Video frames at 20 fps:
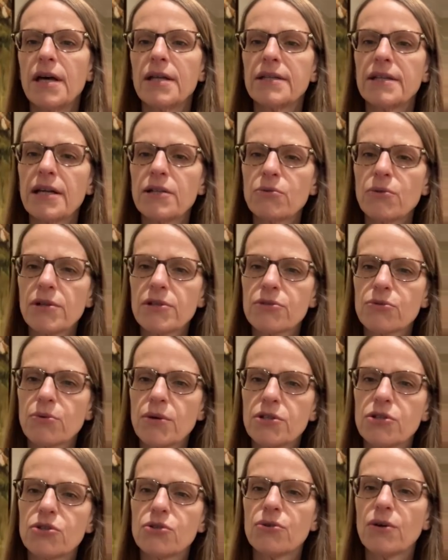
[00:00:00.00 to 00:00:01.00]
Then we'll
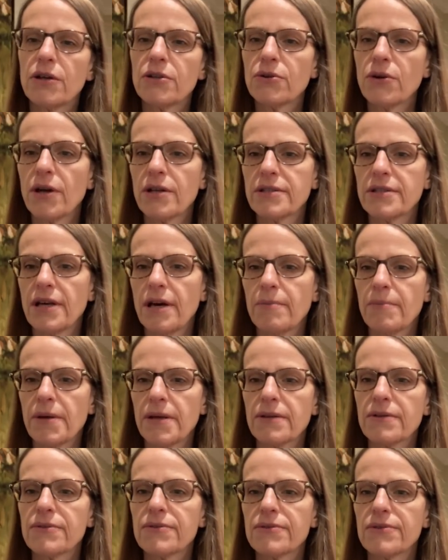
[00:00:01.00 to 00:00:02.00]
switch to other hot
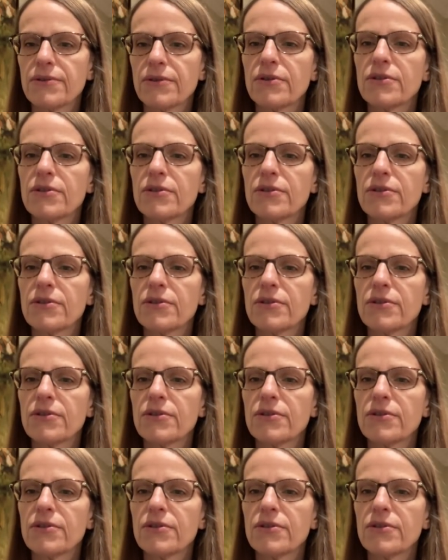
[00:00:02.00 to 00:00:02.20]
topics,